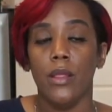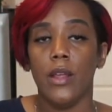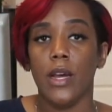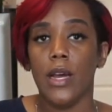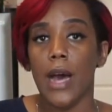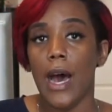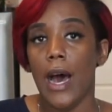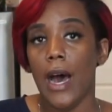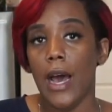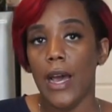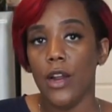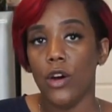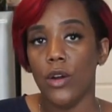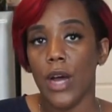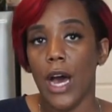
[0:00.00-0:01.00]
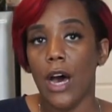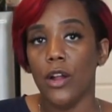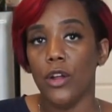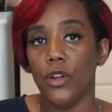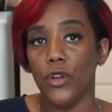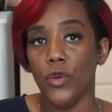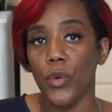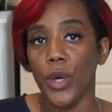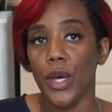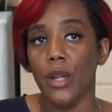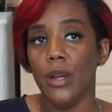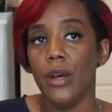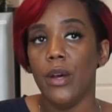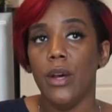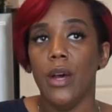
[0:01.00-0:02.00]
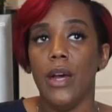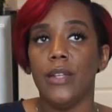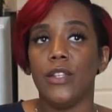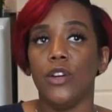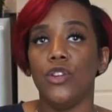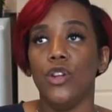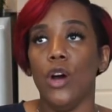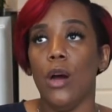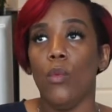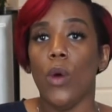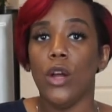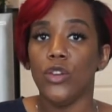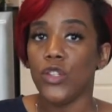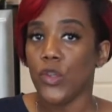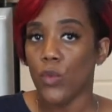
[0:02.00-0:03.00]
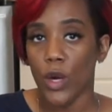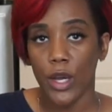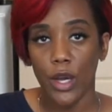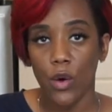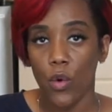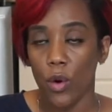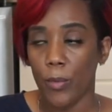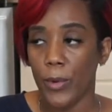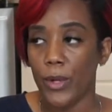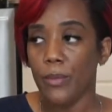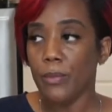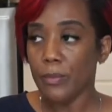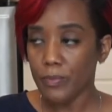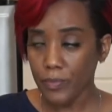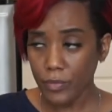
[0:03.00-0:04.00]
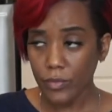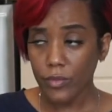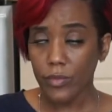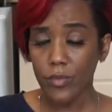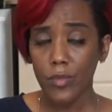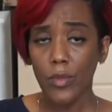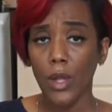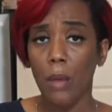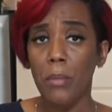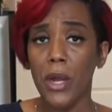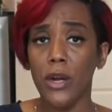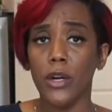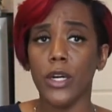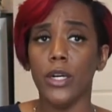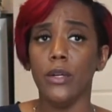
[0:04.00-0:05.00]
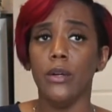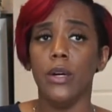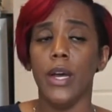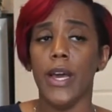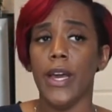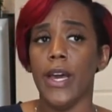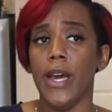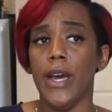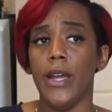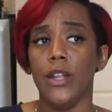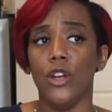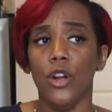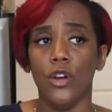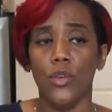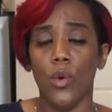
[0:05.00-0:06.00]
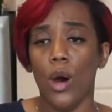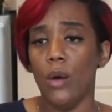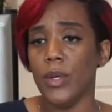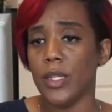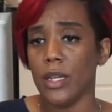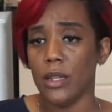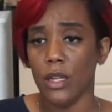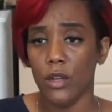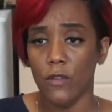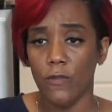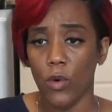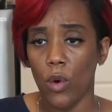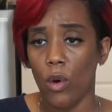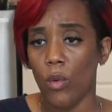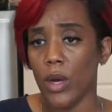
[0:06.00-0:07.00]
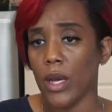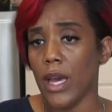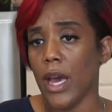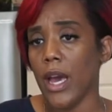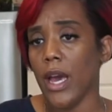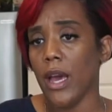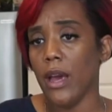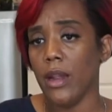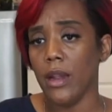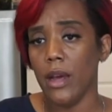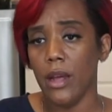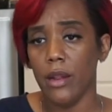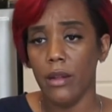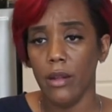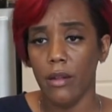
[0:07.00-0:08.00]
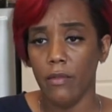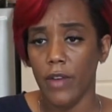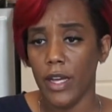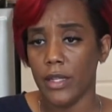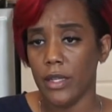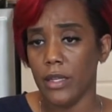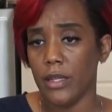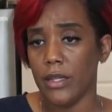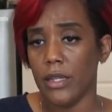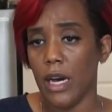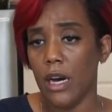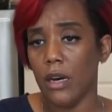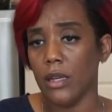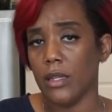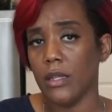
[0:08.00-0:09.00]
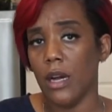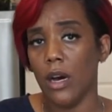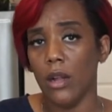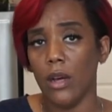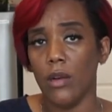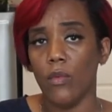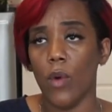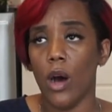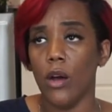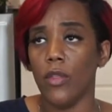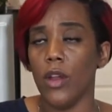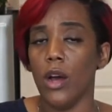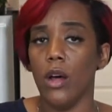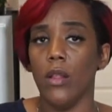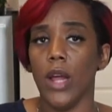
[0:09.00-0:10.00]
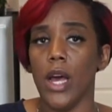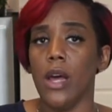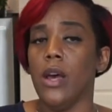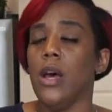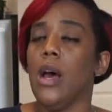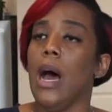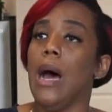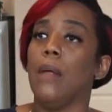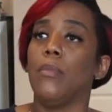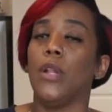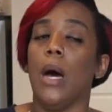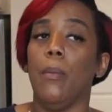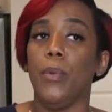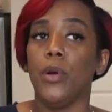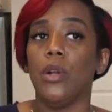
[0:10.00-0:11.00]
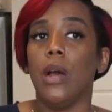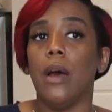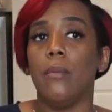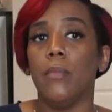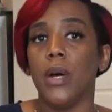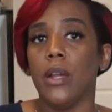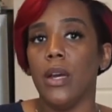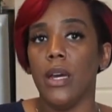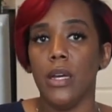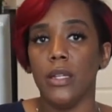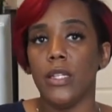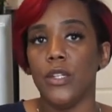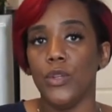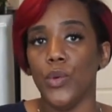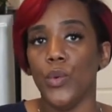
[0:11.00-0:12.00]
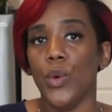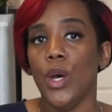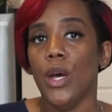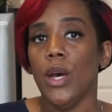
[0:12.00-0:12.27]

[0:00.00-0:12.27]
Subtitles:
guide on how to do it. And so, you know, I used to work in corporate America, and you know, you always get the little 401k and invest in the stocks and all that, Roth and all that. I put a lot of money into